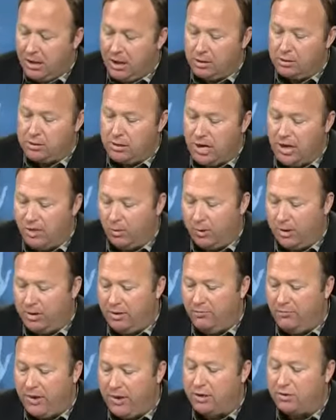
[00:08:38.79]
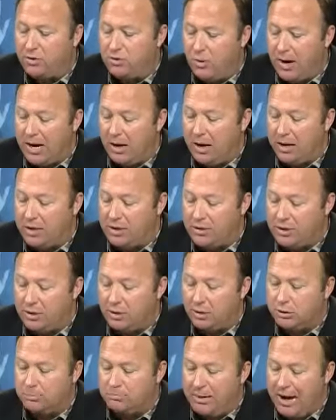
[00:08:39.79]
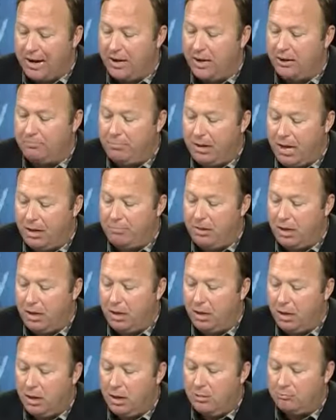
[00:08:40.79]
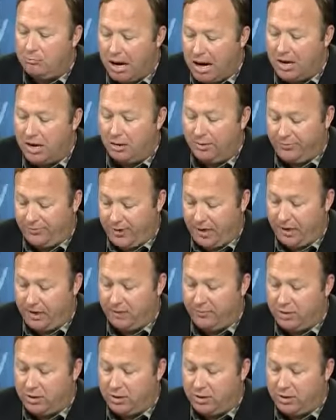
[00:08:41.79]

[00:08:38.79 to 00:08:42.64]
Here's another one. Venezuela considers banning baby bottle feeding.